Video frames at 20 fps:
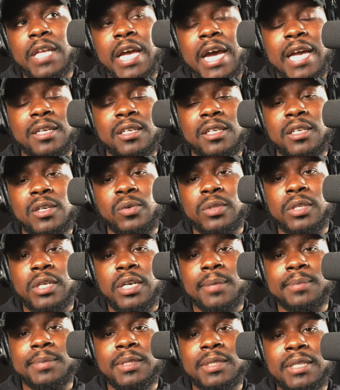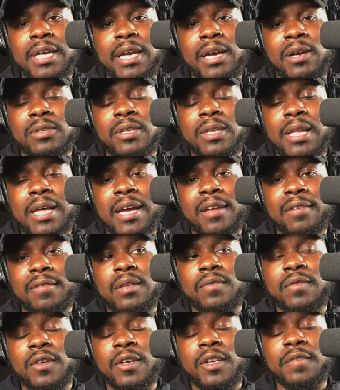how to deal with the ups and downs of life.
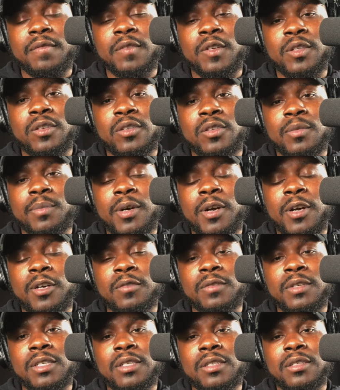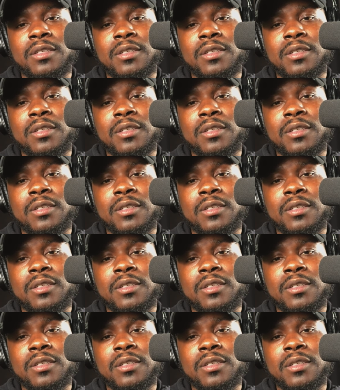Forgiveness is a part of it,